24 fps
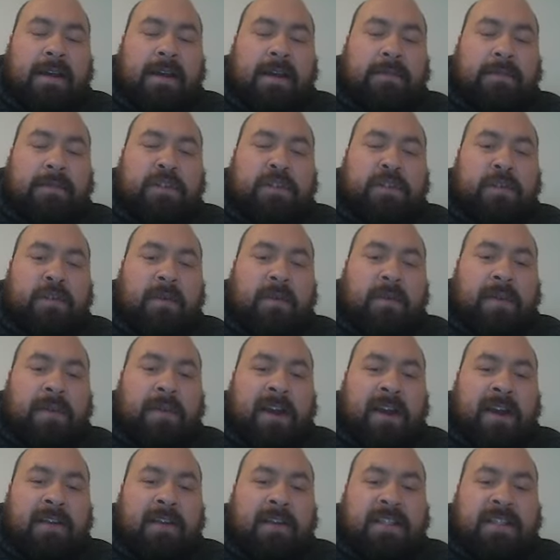Two more
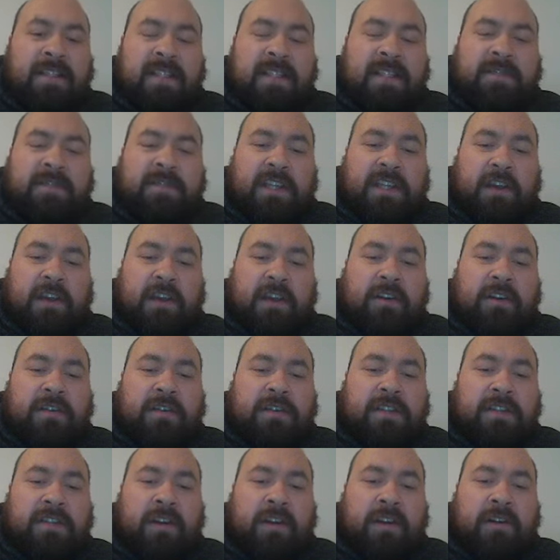bye rounds left to go,
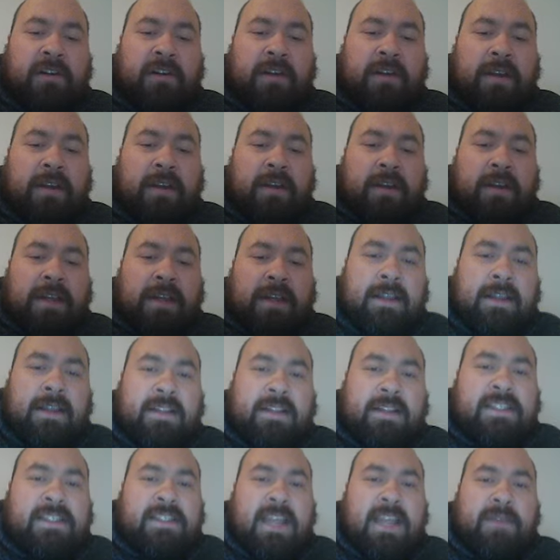so yeah,
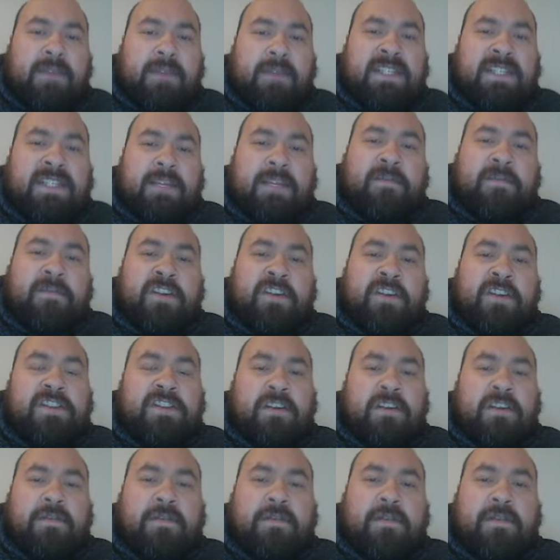let's see how we did.
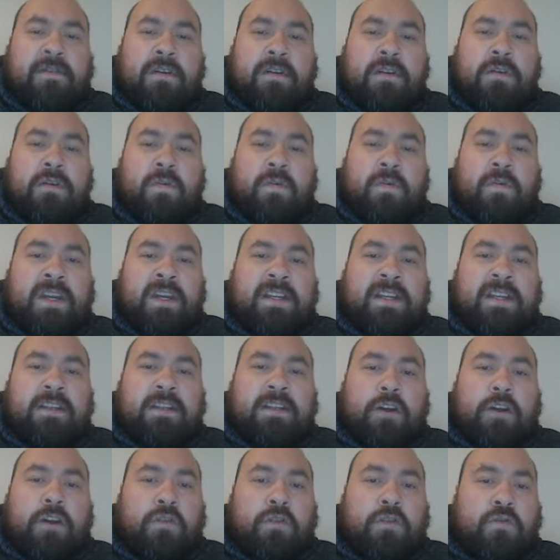First off, we're going
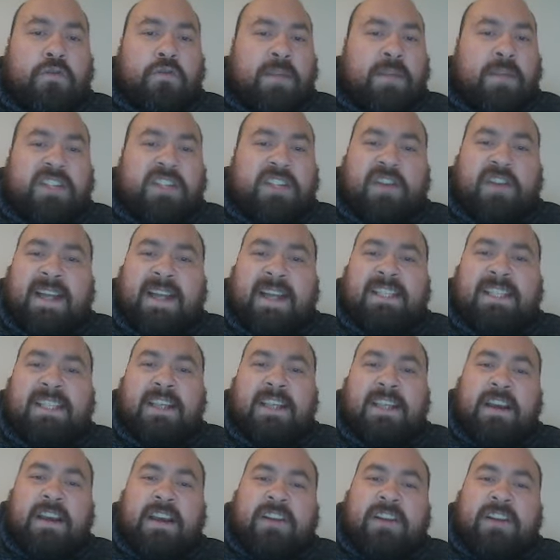to go through my trades.